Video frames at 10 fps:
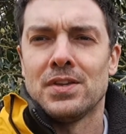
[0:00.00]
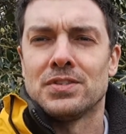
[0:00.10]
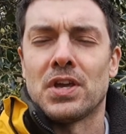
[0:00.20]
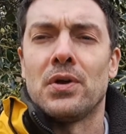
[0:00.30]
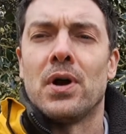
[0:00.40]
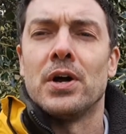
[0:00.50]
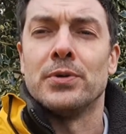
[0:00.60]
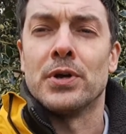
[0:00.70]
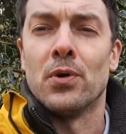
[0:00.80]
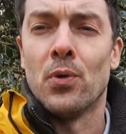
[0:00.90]
So I
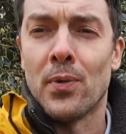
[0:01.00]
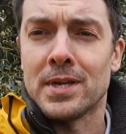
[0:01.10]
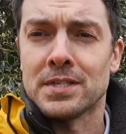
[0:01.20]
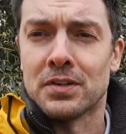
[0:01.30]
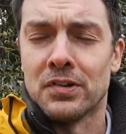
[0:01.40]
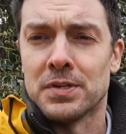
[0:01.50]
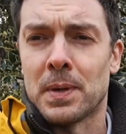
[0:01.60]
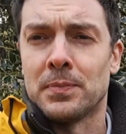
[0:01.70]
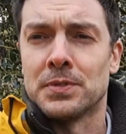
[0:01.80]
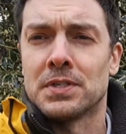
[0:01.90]
would always encourage
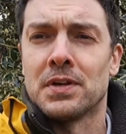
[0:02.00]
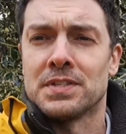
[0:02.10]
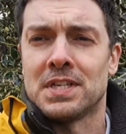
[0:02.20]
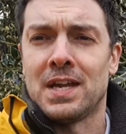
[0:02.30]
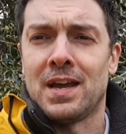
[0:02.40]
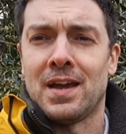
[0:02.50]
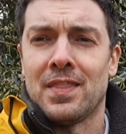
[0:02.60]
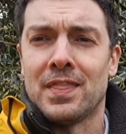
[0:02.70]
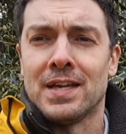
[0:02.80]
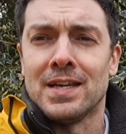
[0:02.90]
people to consider
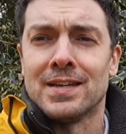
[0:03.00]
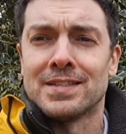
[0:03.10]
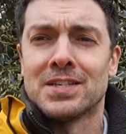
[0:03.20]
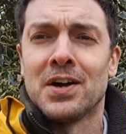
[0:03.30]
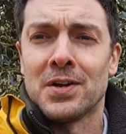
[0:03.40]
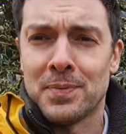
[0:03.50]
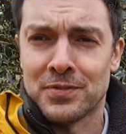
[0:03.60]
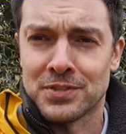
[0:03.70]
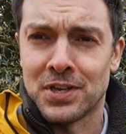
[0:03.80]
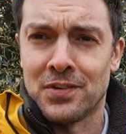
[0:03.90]
the type
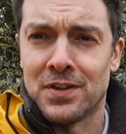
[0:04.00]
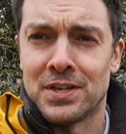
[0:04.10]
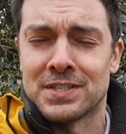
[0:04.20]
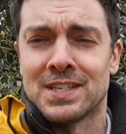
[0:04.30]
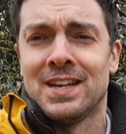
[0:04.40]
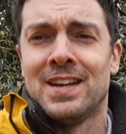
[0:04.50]
of service